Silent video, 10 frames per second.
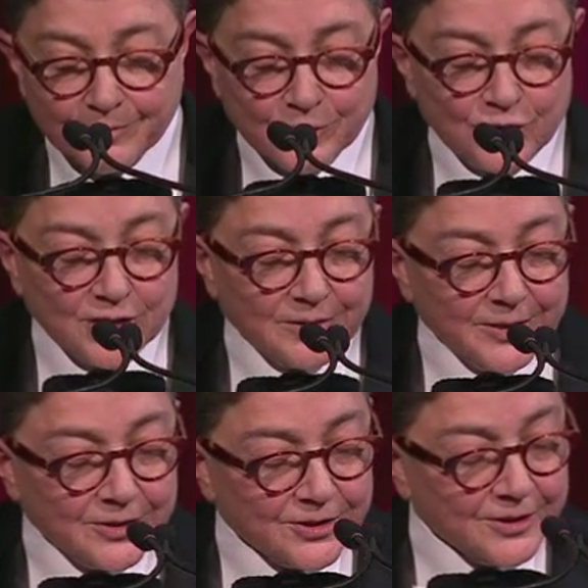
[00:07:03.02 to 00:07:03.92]
with
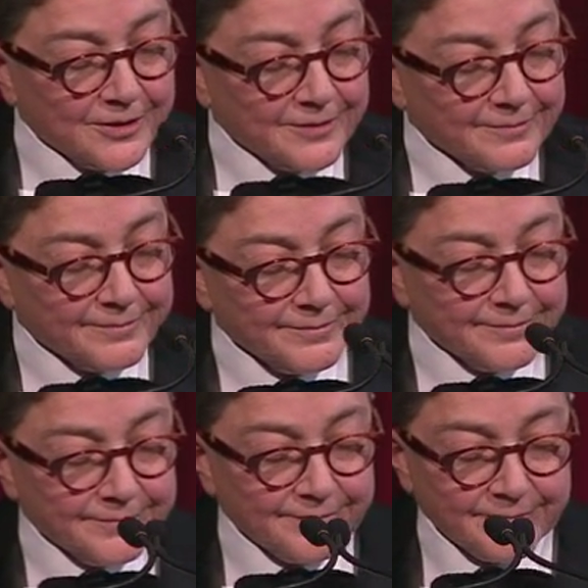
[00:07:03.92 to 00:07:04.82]
GMHC.
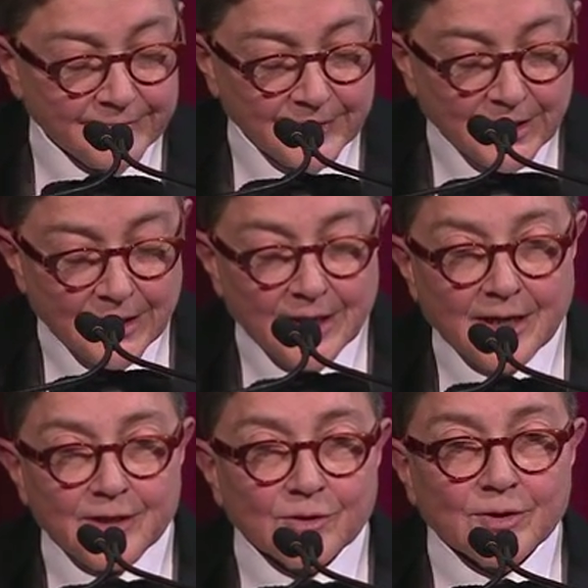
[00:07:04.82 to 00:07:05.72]

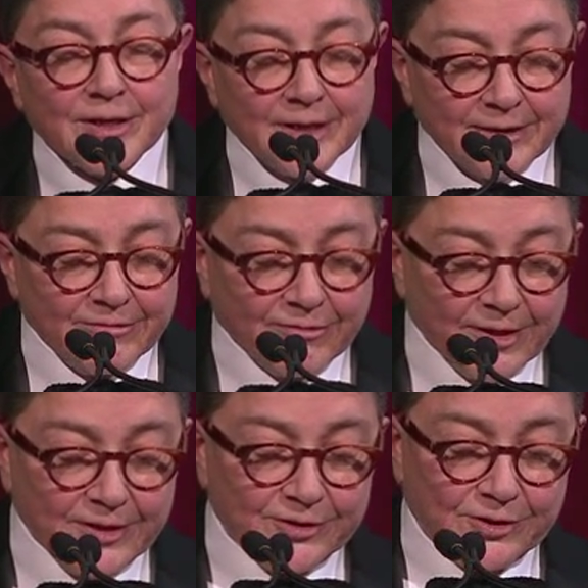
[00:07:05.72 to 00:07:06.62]
I already had
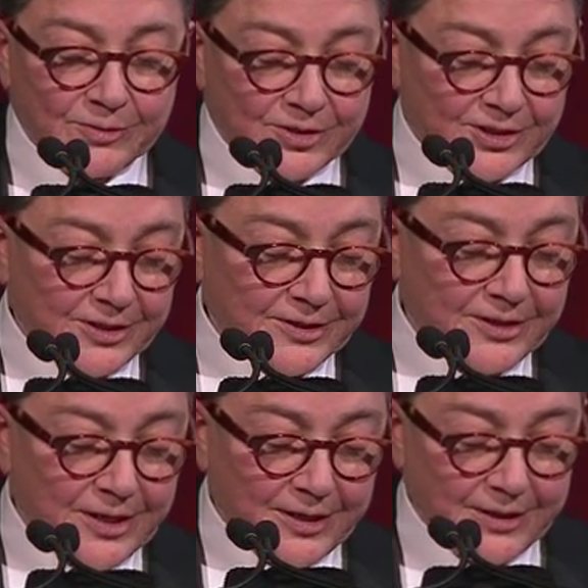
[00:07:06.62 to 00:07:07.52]
friends who were sick and
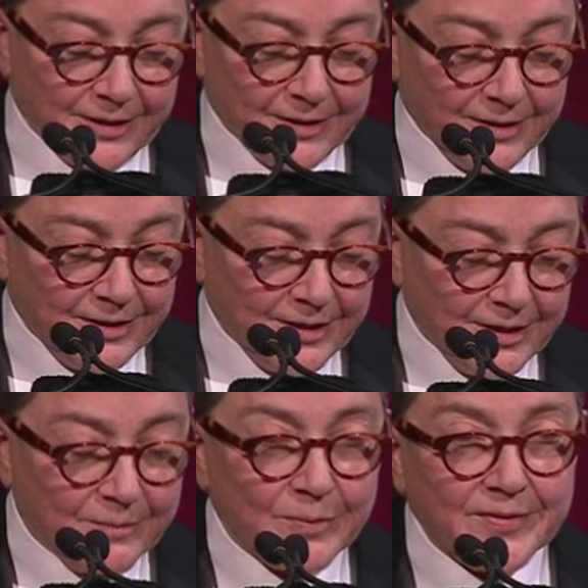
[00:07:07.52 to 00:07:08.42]
dying,
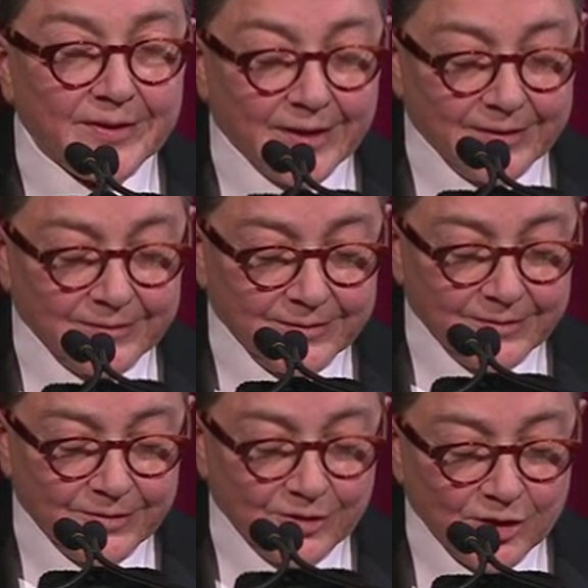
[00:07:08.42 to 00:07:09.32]
but then
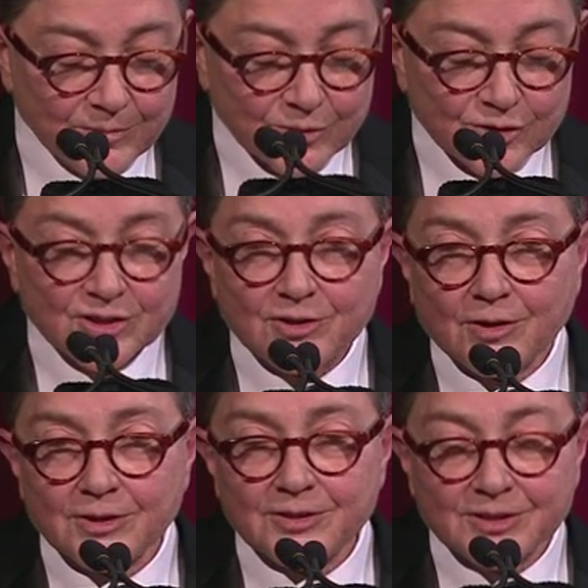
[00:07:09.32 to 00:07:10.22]
the numbers
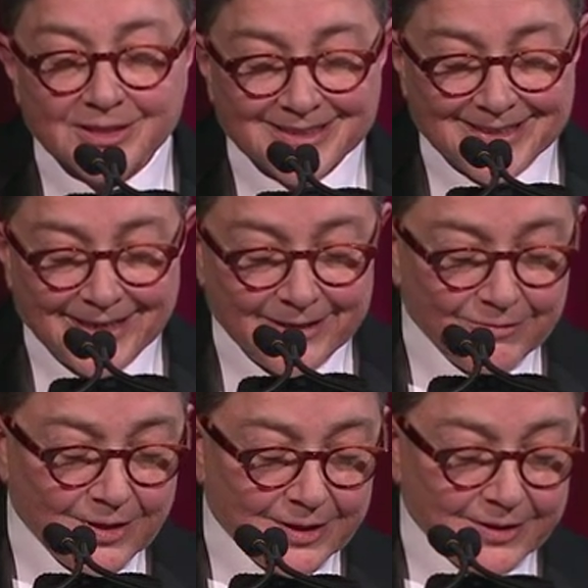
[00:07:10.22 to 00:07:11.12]
started to
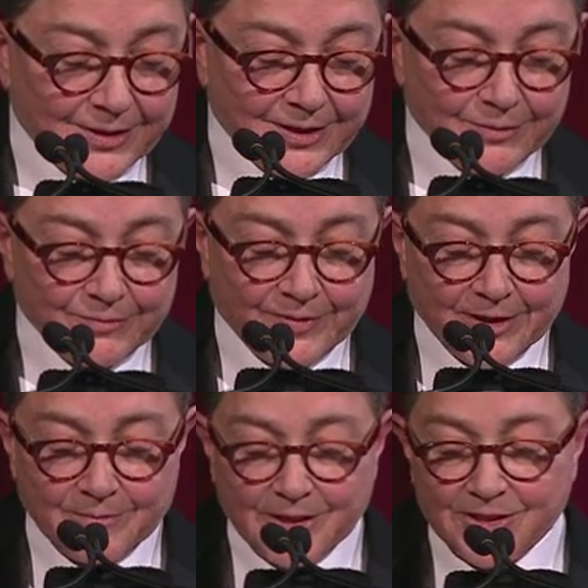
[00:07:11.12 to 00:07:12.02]
skyrocket, and I found
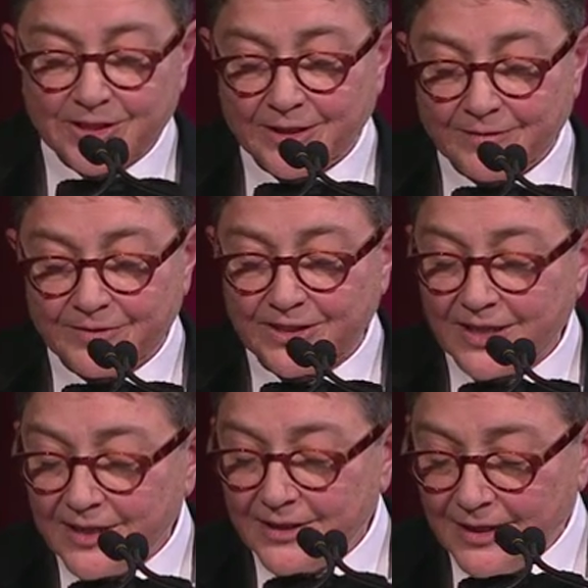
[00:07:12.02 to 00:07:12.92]
myself
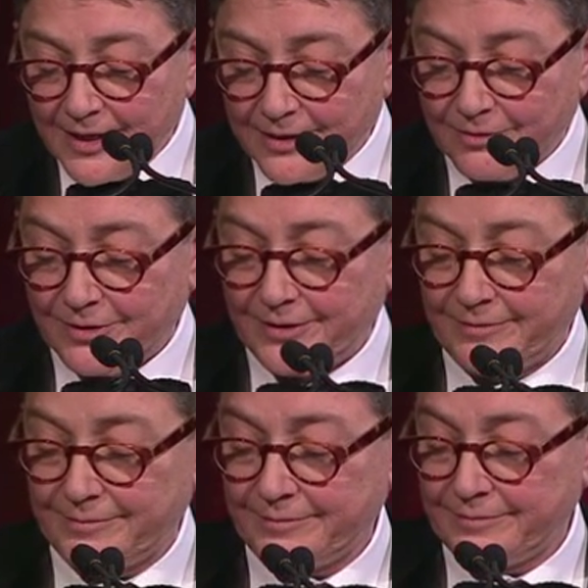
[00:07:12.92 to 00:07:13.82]
sad and angry,
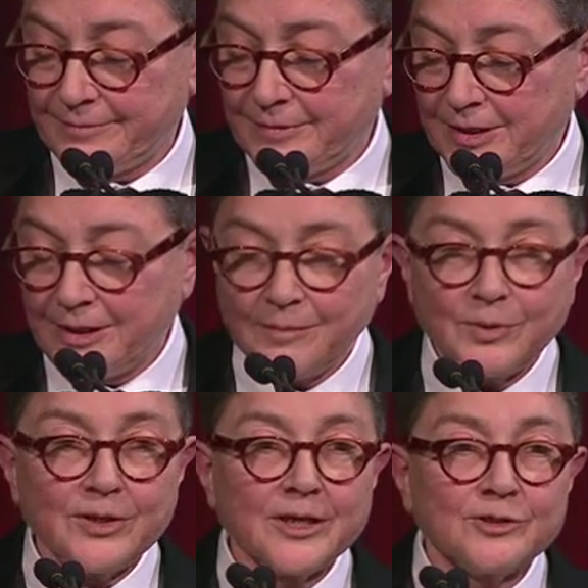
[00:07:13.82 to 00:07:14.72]

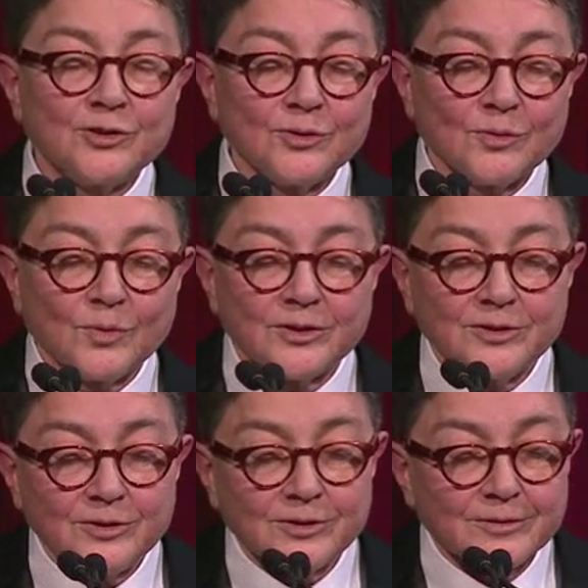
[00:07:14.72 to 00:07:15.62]
but not sure what to
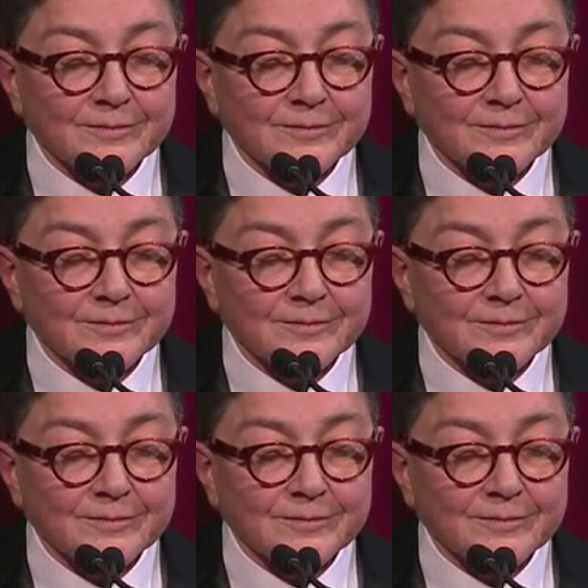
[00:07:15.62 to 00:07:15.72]
do.